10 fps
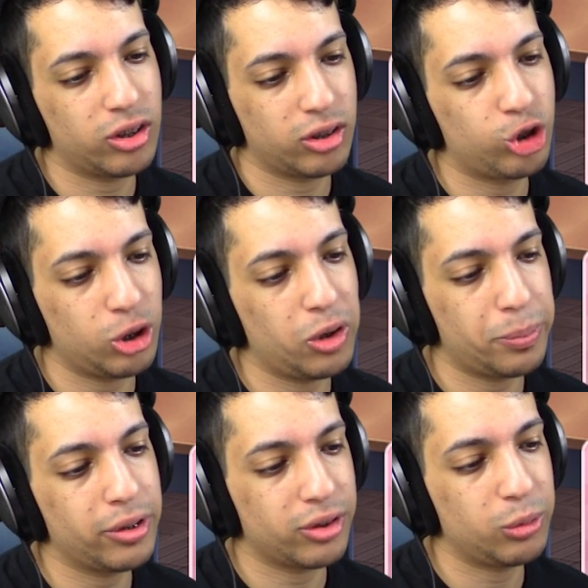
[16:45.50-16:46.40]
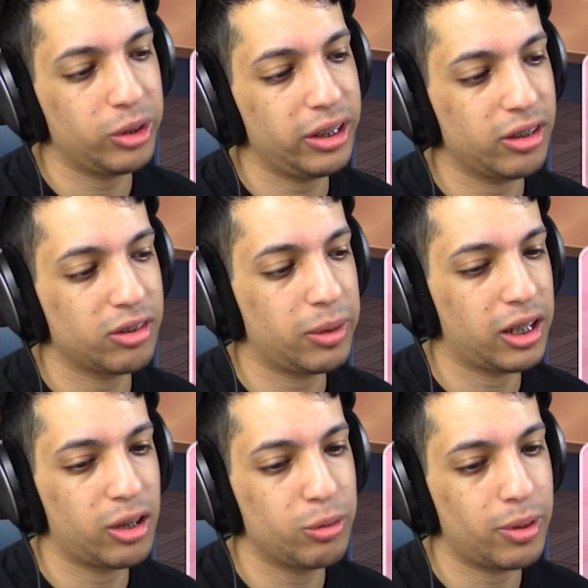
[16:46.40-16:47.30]
genuine person really does make
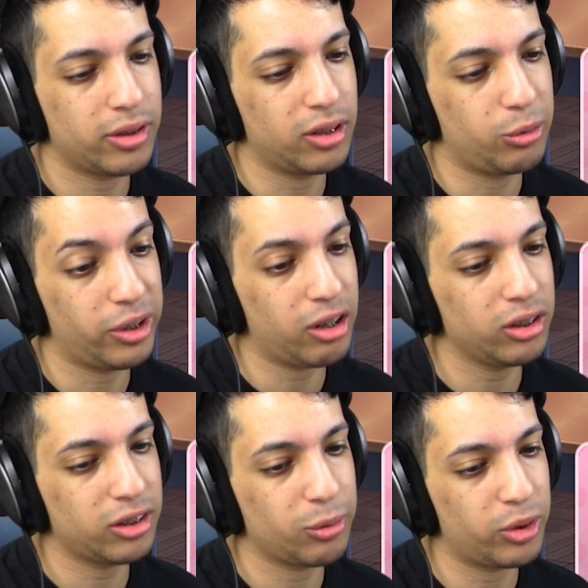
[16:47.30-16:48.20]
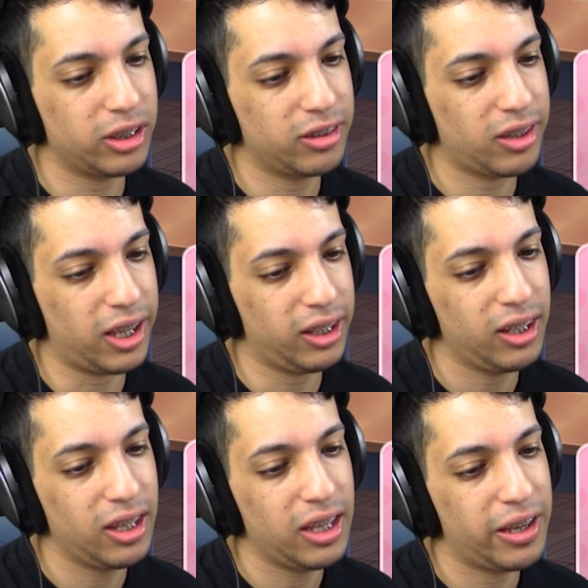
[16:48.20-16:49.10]
a good president, regardless of what they say.
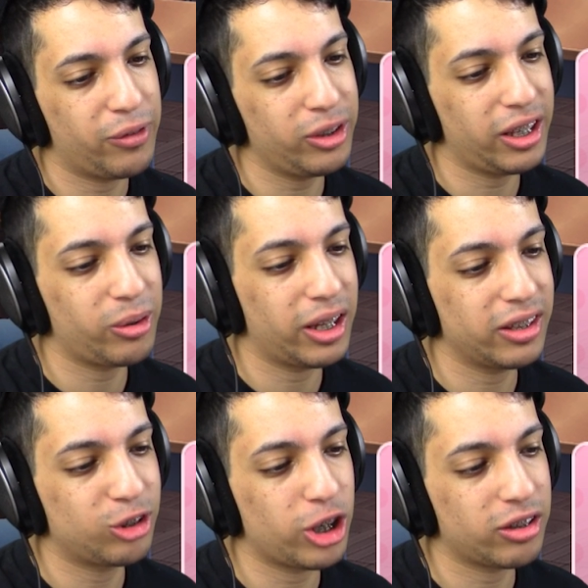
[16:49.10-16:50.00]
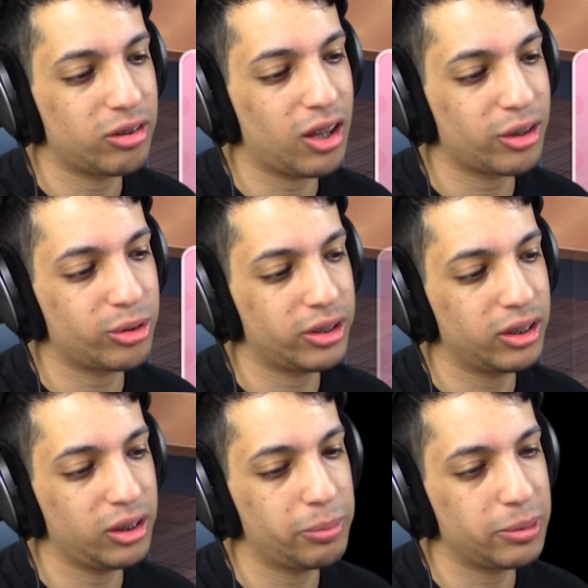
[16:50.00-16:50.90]
If only I could get the chance to talk to her a
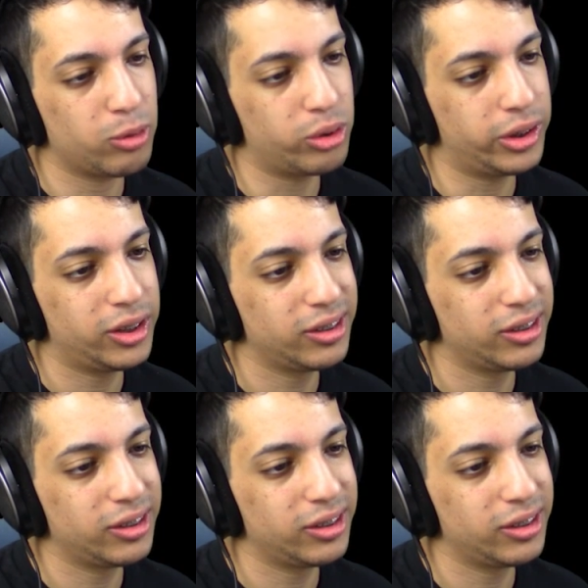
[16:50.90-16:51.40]
little bit more.